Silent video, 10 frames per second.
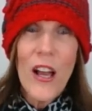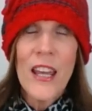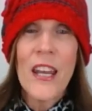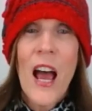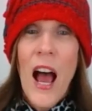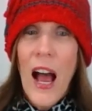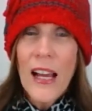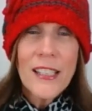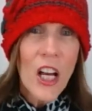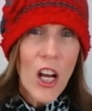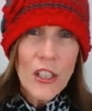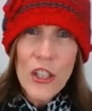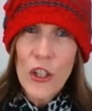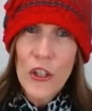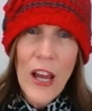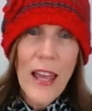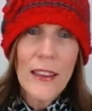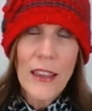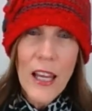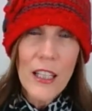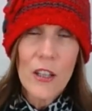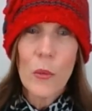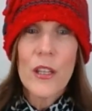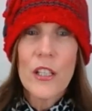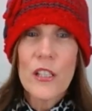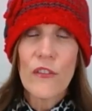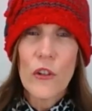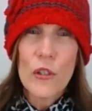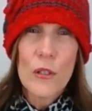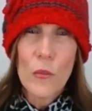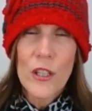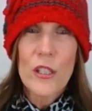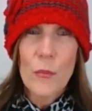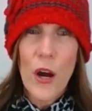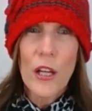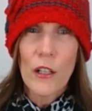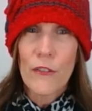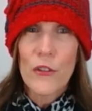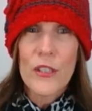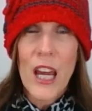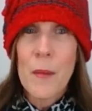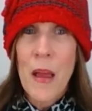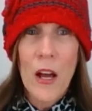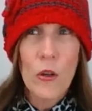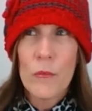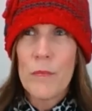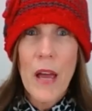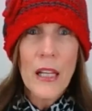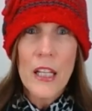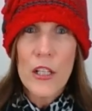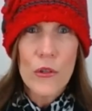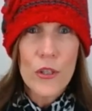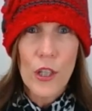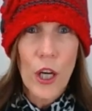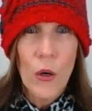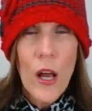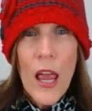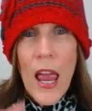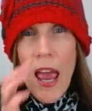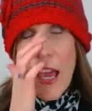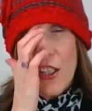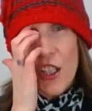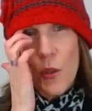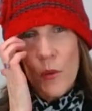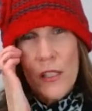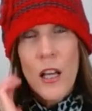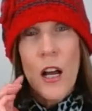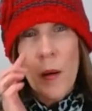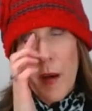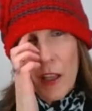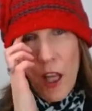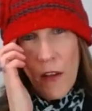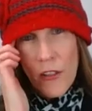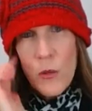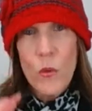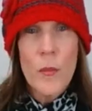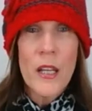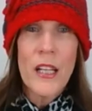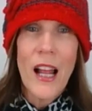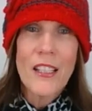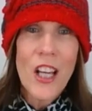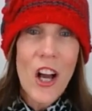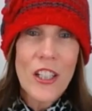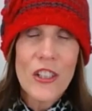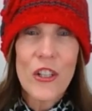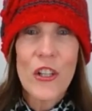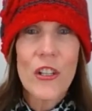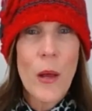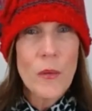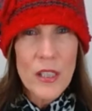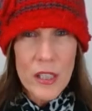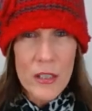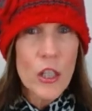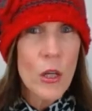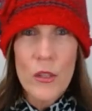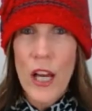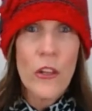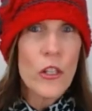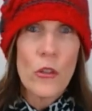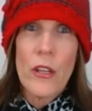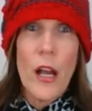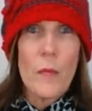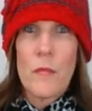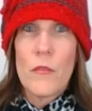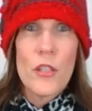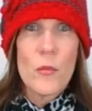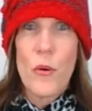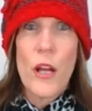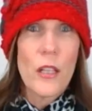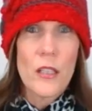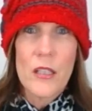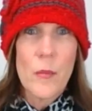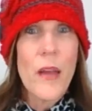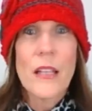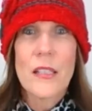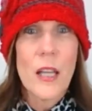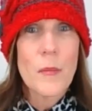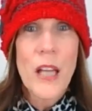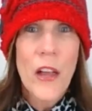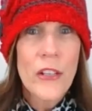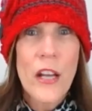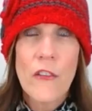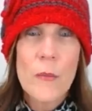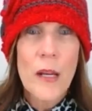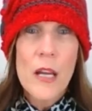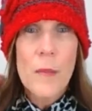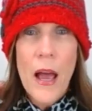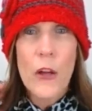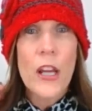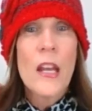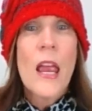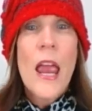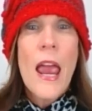And I talked to her at length when this product first came out many years ago. And she was a lovely woman, and I talked to her, and I was, you know, telling her that this product is the best. I'm telling everybody about it.